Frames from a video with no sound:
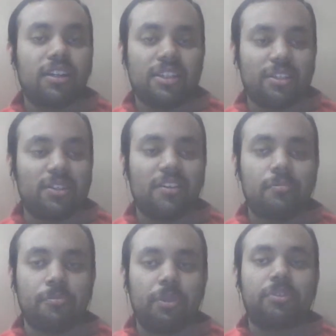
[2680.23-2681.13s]
Uh, you
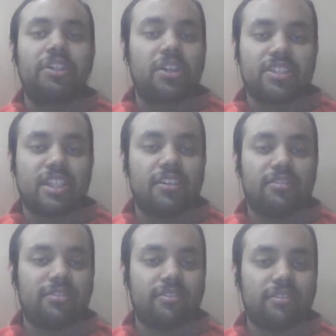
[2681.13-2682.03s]
have muted
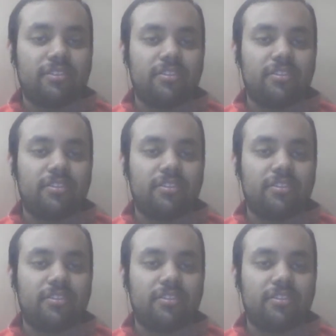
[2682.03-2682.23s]
yourself.